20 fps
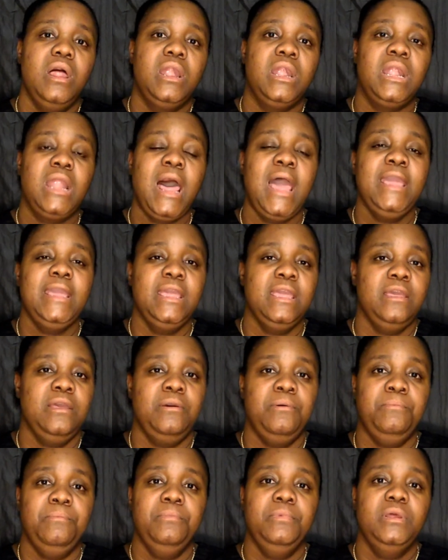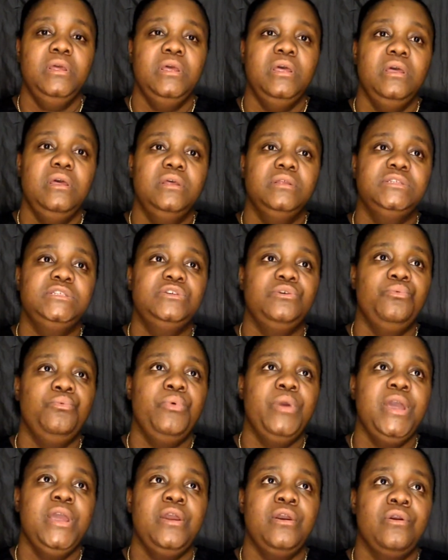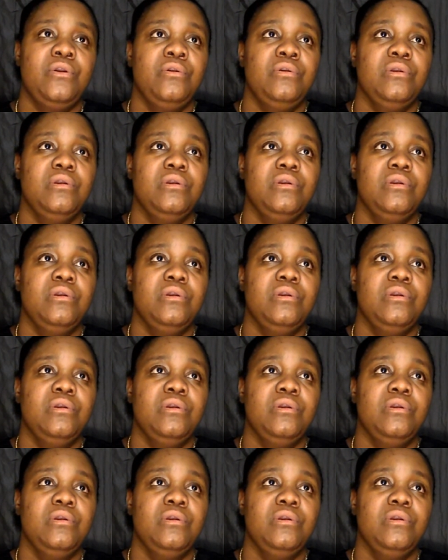like him to where,